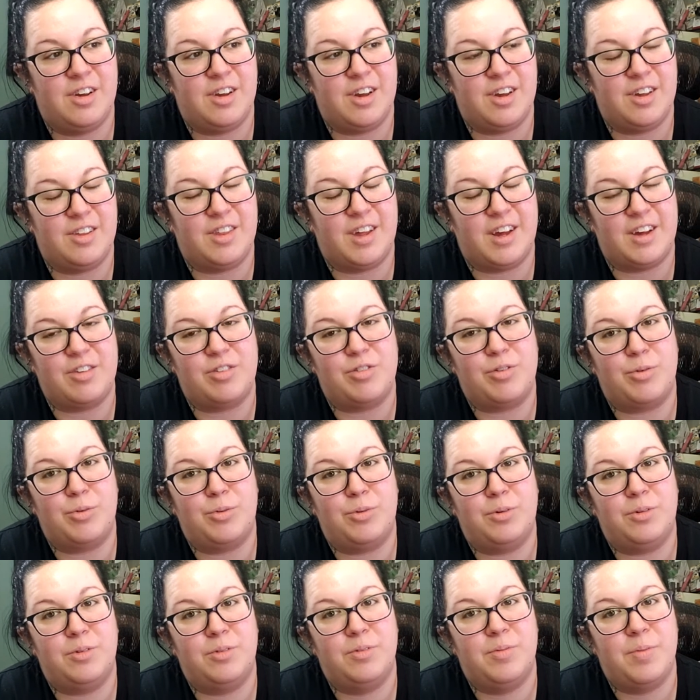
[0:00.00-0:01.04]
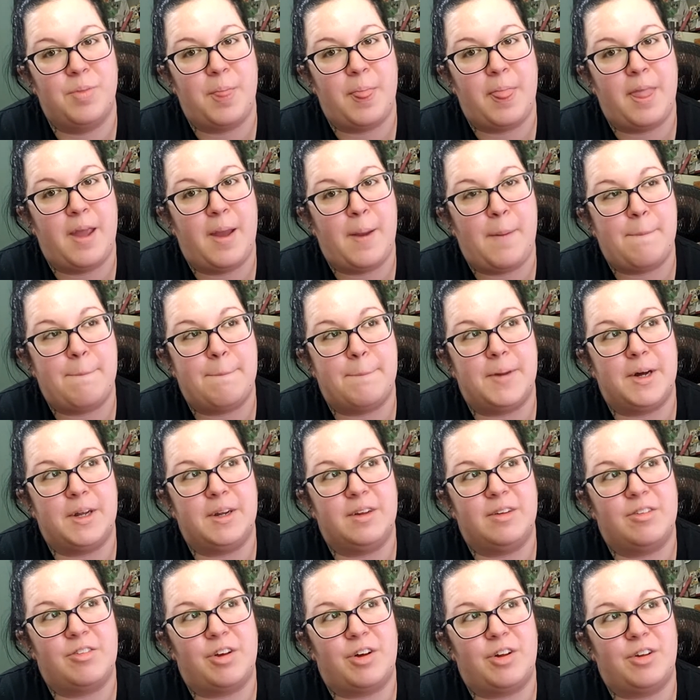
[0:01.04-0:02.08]
in that school. But
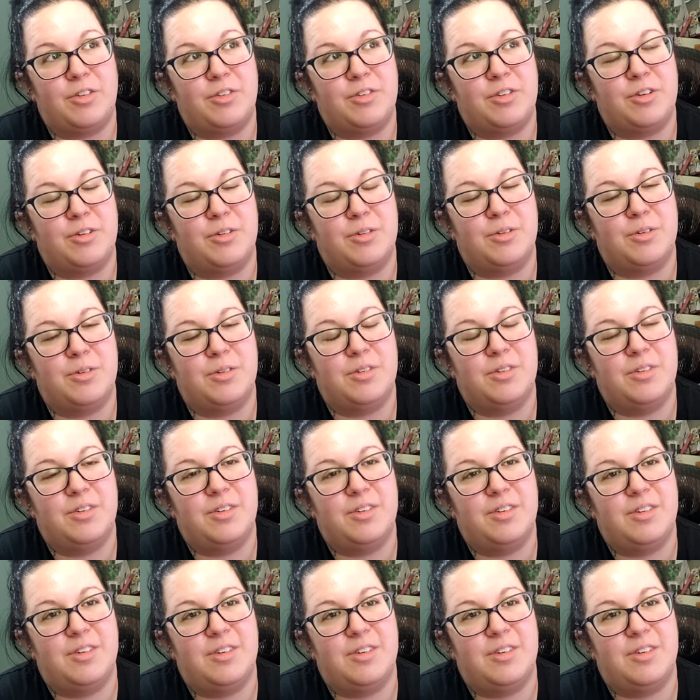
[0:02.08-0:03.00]
it's also,